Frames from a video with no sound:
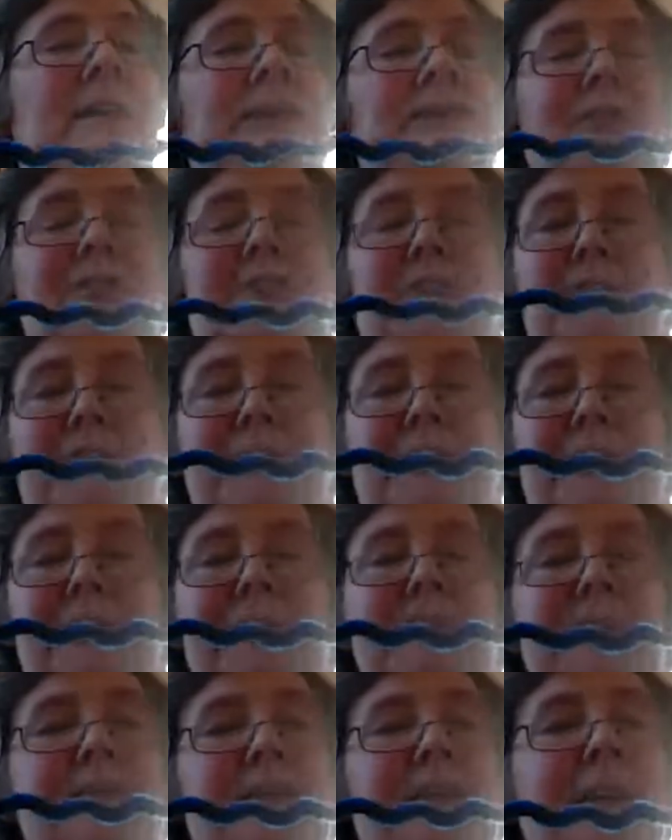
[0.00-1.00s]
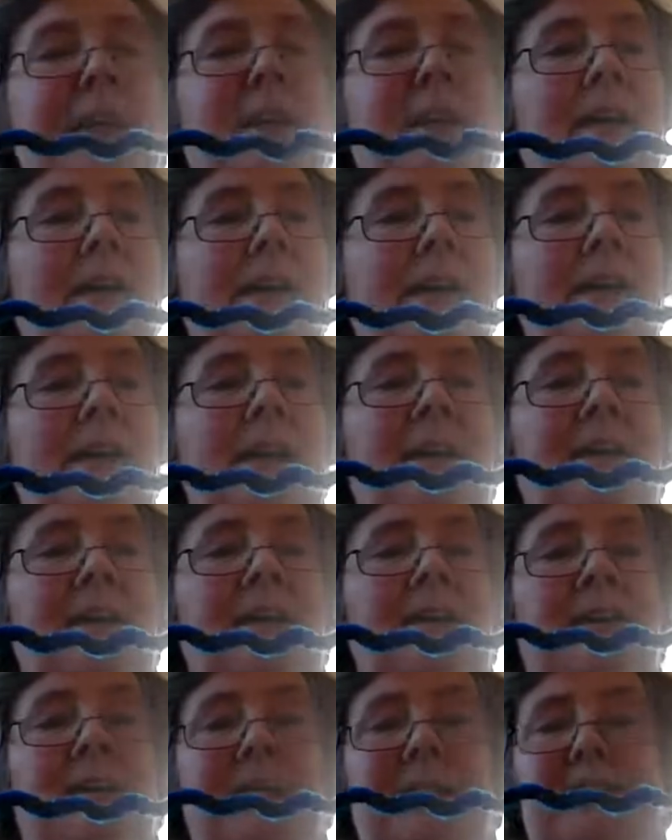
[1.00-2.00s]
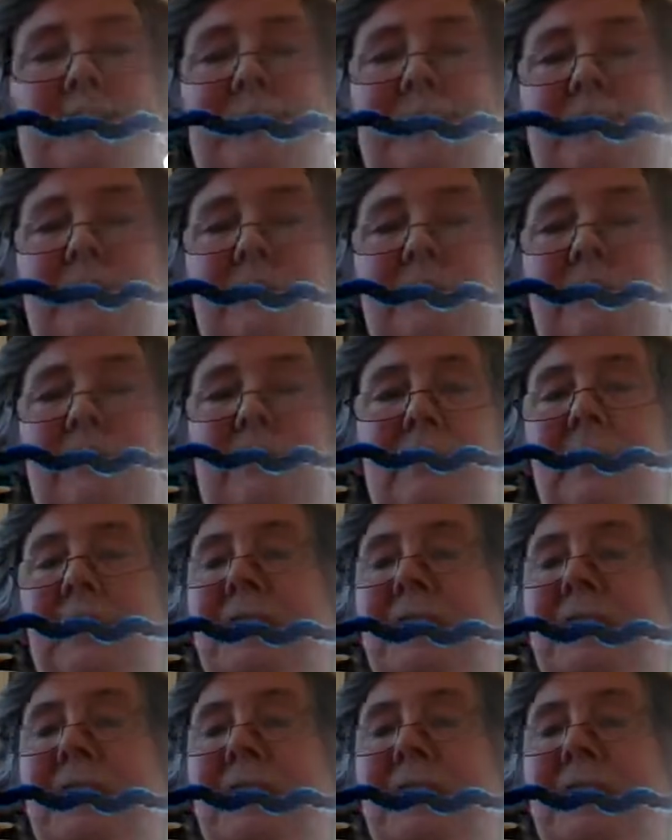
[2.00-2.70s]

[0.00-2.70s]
so that he can